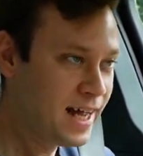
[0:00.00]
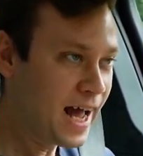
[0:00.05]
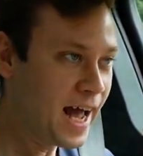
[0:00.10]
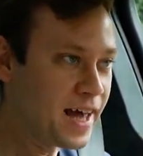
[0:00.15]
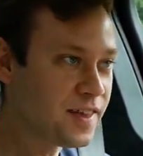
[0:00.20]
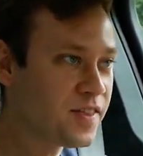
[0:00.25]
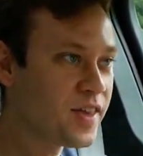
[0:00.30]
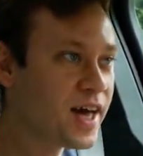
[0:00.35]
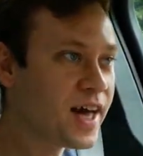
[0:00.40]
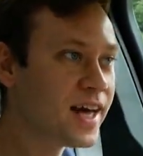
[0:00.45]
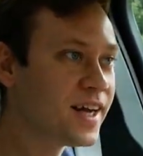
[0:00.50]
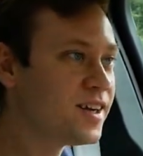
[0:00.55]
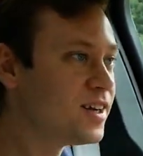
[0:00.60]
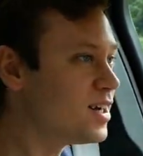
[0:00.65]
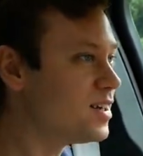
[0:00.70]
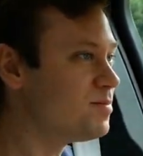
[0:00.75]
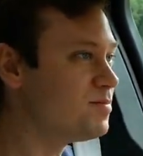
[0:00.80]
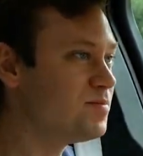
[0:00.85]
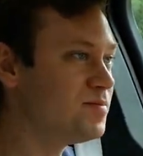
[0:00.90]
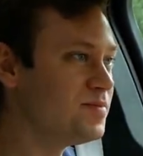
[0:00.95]
And
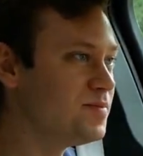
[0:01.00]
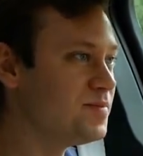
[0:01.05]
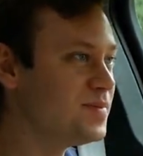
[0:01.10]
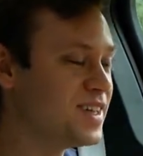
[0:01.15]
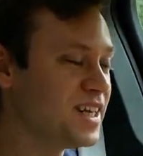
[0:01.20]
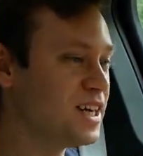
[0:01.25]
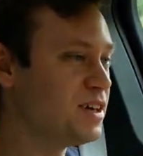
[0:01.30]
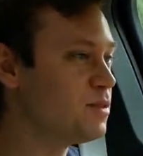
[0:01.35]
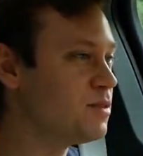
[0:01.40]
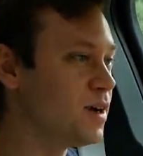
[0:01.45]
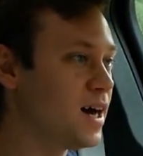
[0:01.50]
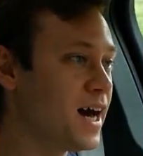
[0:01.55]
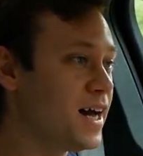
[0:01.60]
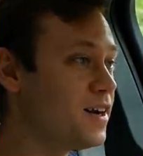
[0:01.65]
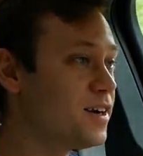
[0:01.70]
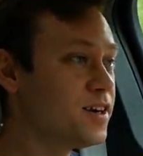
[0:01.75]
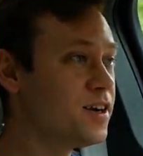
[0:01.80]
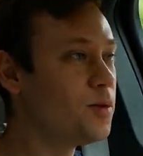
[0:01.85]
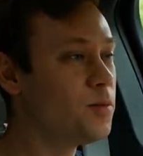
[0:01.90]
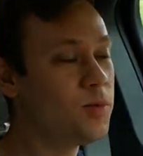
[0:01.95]
then you know, I
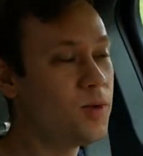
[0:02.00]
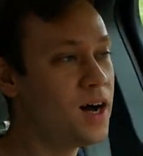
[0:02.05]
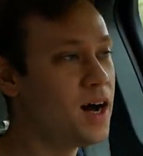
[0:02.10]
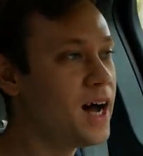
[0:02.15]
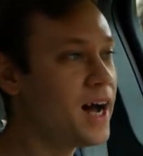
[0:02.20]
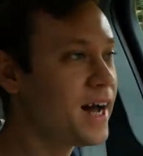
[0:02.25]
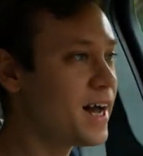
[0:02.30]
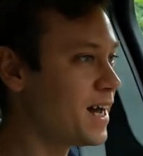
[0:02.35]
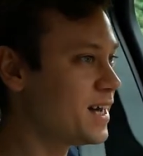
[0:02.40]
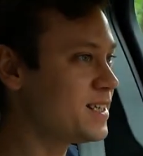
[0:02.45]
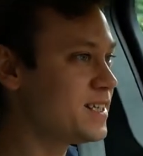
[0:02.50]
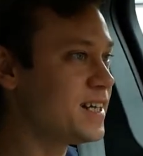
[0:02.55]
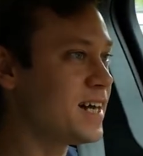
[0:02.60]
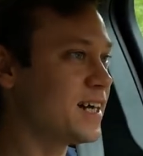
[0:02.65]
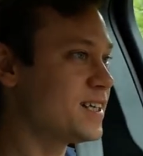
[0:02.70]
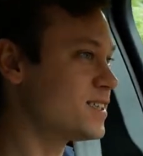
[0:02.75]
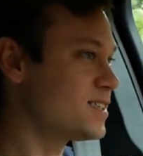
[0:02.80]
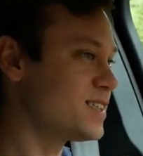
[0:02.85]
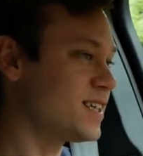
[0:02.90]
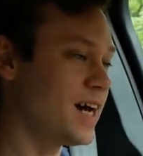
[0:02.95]
don't know why I did.
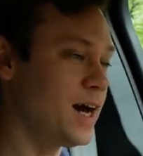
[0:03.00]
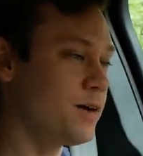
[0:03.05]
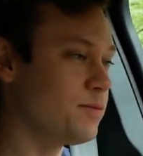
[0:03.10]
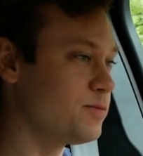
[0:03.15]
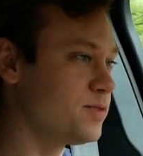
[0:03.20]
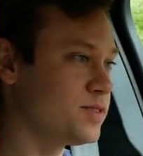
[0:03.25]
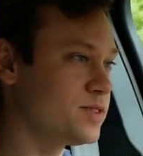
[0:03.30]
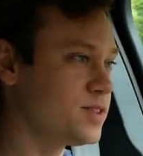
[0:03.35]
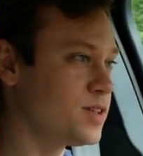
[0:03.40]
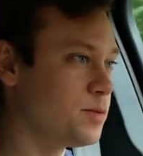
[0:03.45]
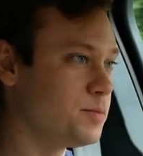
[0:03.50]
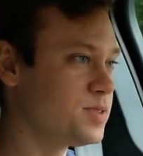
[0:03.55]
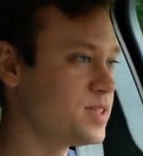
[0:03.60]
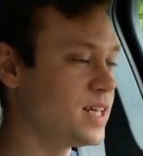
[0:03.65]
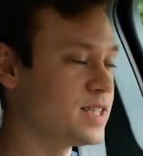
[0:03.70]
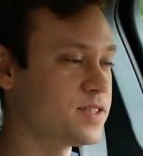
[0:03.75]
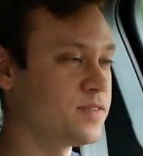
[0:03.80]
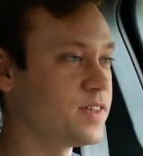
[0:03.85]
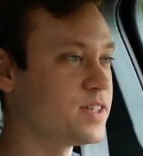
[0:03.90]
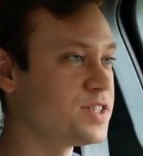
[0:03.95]
I just I was
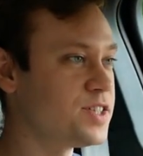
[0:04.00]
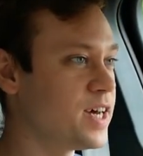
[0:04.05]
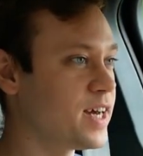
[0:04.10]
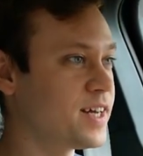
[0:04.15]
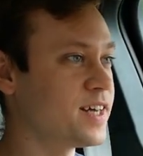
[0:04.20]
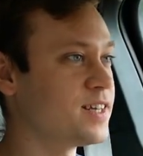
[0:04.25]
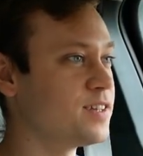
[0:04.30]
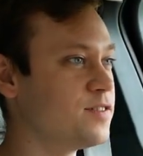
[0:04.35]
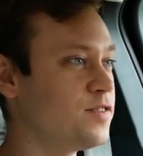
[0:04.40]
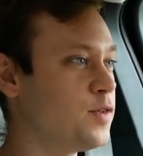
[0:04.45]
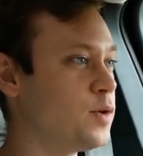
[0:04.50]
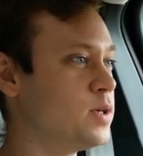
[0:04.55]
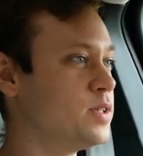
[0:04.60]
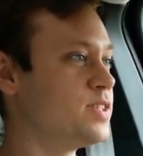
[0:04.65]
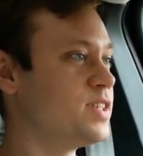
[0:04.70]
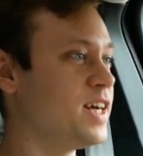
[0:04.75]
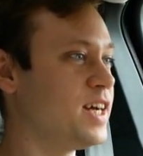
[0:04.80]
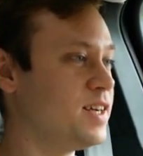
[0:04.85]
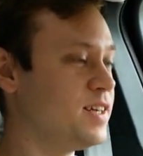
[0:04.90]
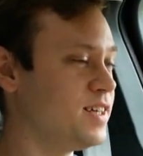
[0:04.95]
obsessively checking the
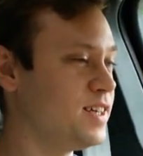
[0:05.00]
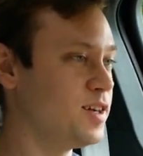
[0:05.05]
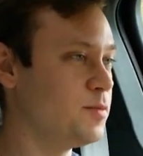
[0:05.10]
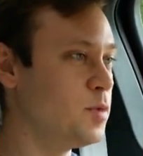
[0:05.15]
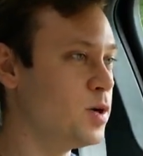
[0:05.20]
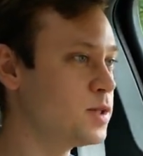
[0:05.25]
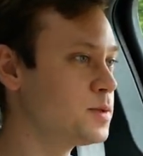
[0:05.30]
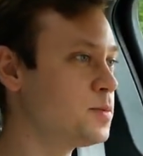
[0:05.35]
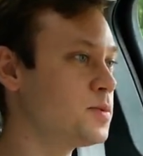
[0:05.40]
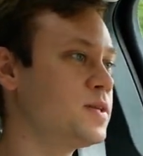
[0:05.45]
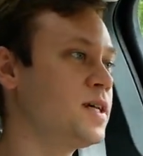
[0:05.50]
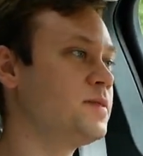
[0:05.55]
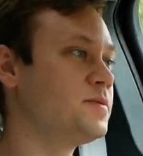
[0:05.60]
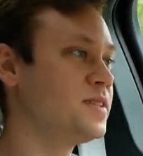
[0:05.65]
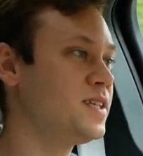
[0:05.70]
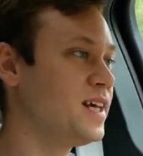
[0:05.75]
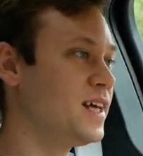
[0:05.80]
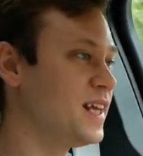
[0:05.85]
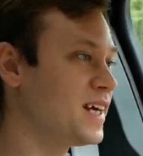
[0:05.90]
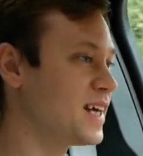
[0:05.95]
Ford site, you know, multiple times
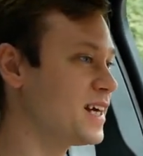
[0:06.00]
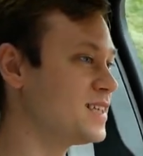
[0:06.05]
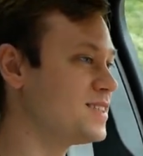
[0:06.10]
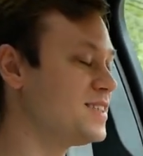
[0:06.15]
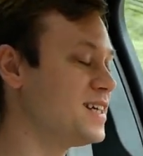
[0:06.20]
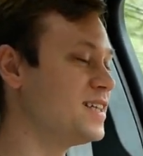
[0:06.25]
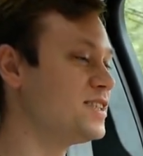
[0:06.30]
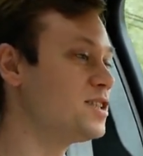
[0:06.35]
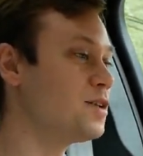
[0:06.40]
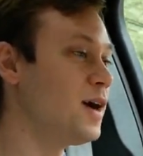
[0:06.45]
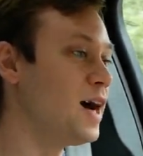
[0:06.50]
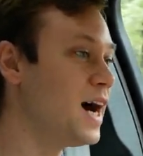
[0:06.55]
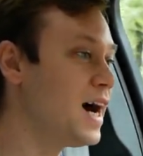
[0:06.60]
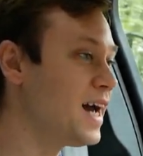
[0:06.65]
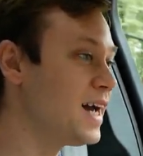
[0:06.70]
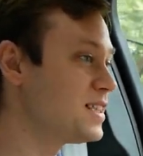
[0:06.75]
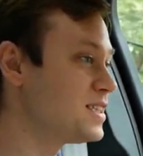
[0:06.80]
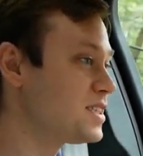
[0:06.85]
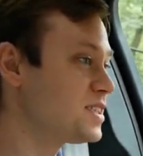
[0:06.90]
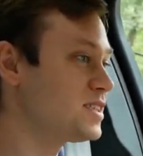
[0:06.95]
a day, like I said. So
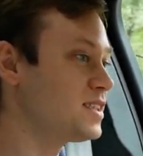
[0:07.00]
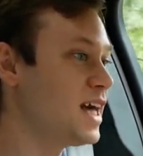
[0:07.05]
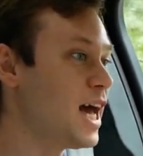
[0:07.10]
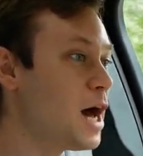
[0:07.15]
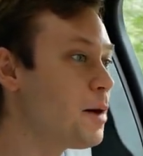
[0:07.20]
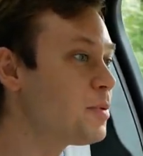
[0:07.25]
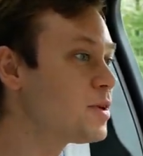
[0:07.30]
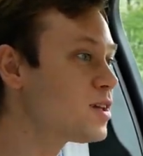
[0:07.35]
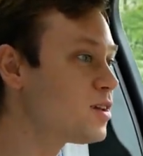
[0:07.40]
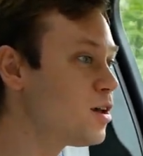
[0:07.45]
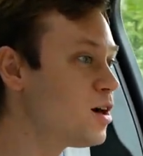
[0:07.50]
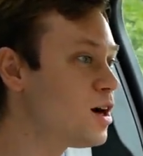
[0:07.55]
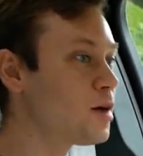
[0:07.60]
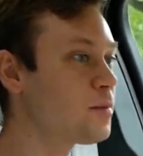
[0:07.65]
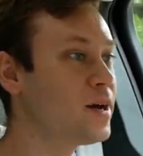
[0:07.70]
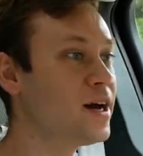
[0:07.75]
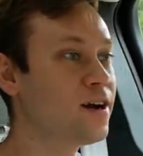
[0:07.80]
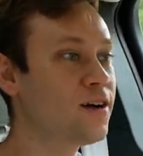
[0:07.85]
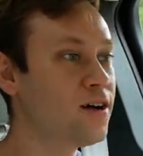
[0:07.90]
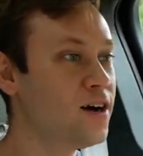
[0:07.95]
I just happened to log
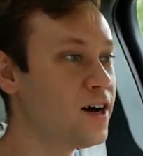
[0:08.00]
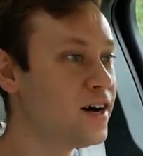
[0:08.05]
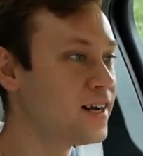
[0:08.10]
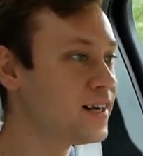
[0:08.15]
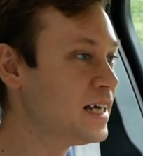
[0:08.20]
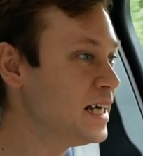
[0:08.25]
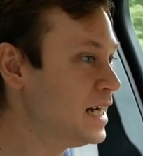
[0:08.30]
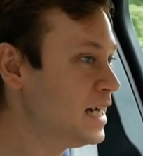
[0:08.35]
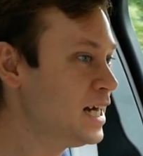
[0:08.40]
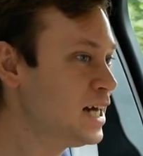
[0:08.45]
back on